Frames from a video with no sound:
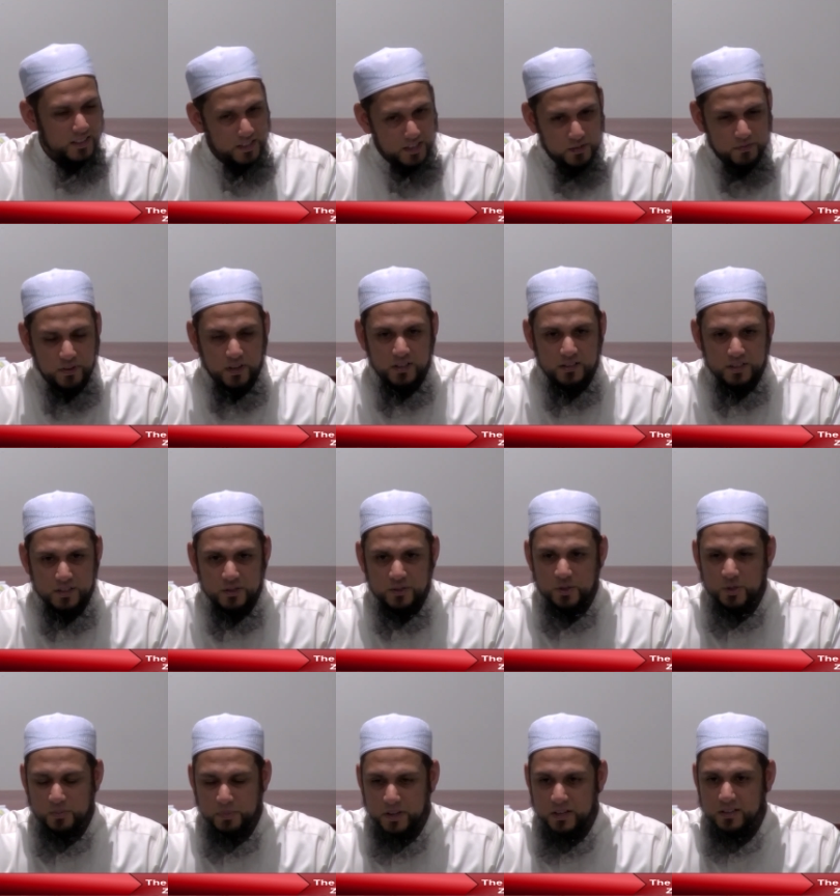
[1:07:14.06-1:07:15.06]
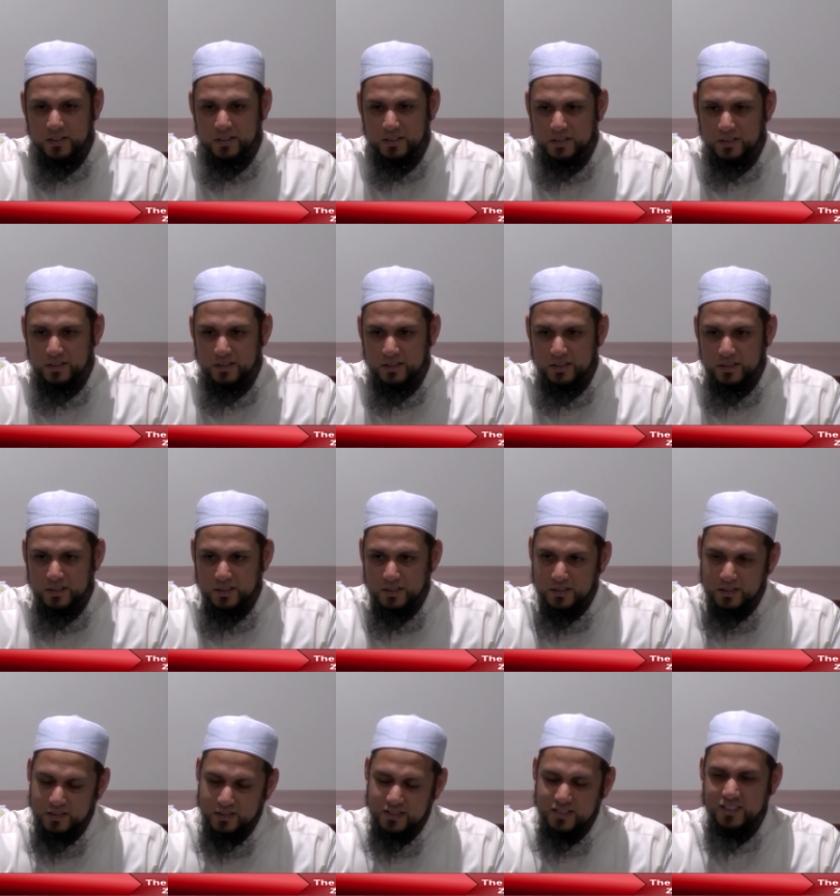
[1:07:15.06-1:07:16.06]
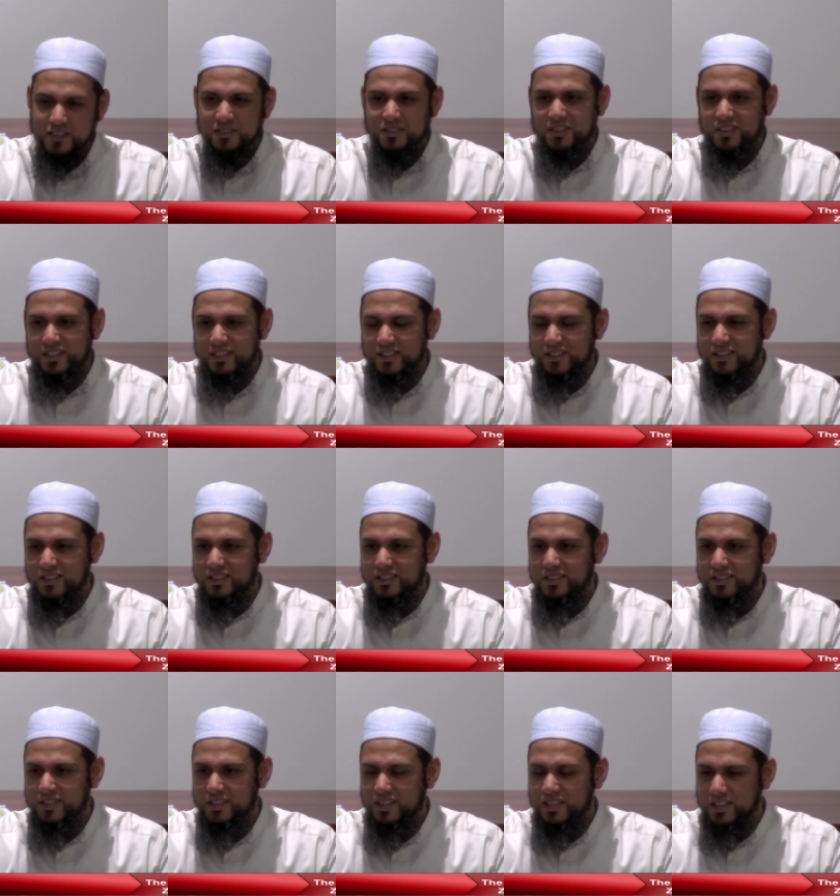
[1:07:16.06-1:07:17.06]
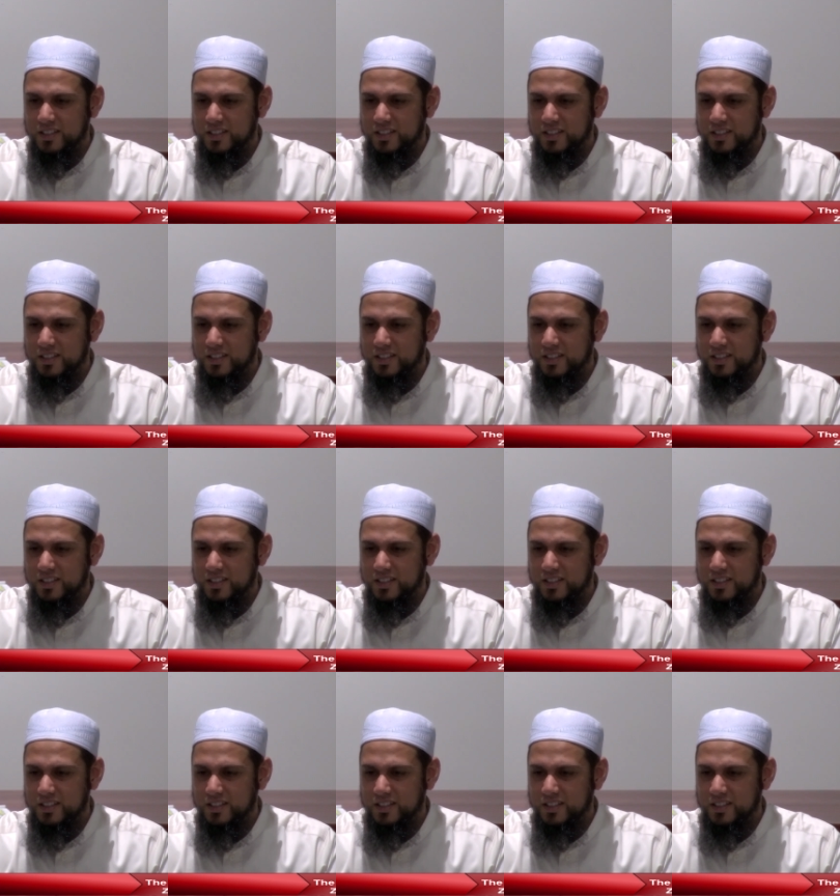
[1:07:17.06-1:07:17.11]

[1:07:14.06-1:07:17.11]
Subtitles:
The default is to spend secretly.